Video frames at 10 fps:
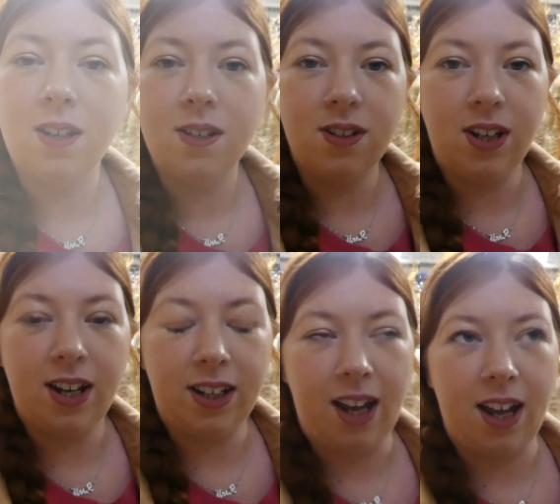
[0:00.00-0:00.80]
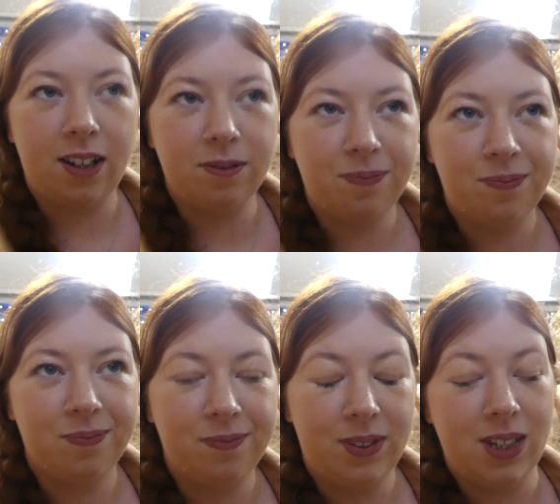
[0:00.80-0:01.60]
So yet again,
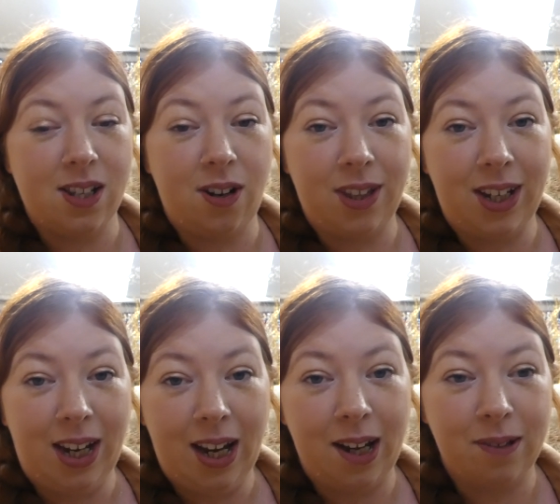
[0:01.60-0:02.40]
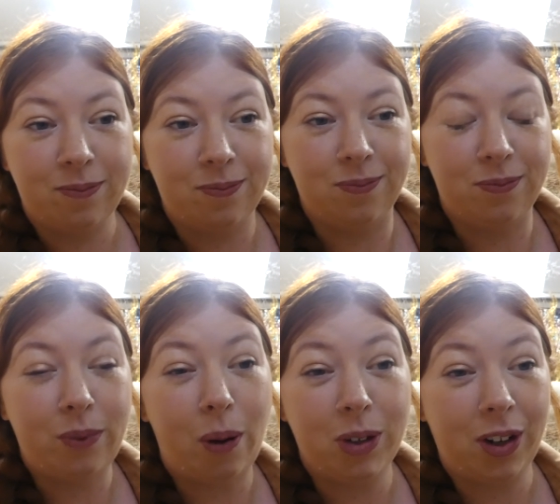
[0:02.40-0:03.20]
there's nothing here.
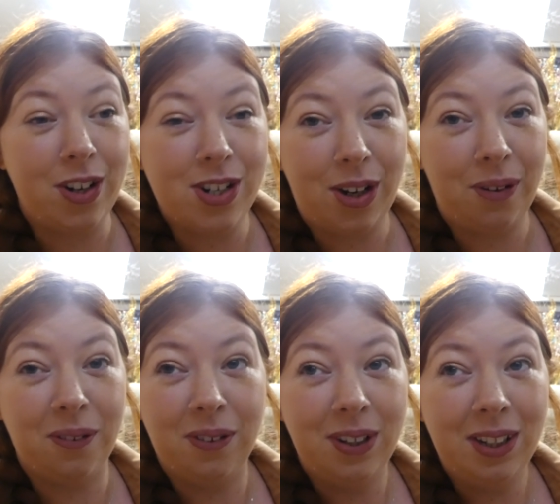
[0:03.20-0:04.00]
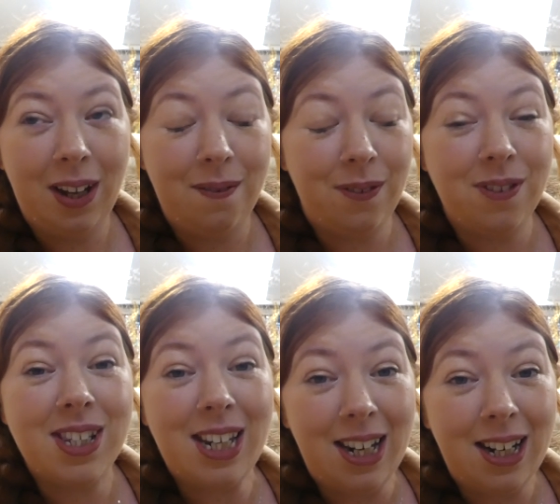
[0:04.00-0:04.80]
What we're going to do, if you've
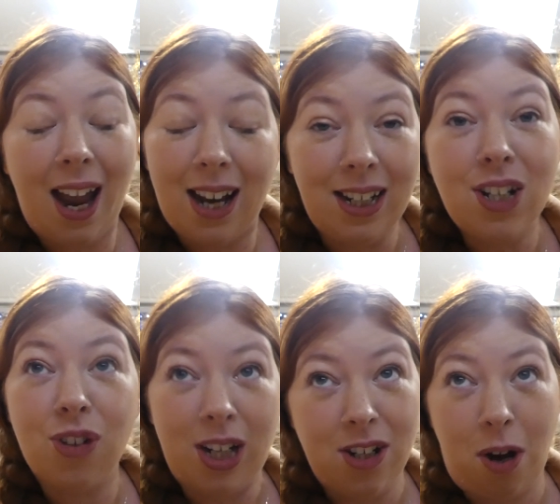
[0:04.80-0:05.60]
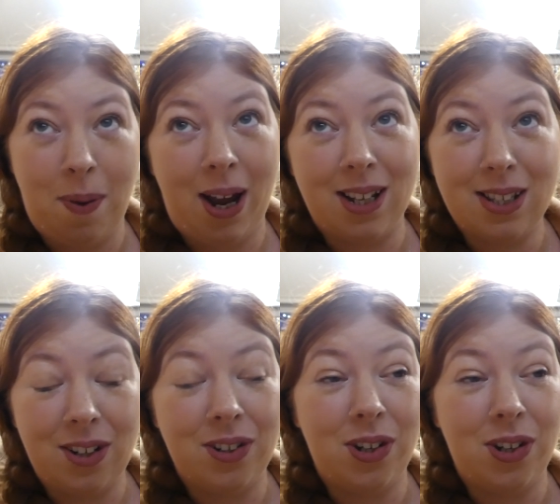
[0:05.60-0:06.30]
seen any tree toppers on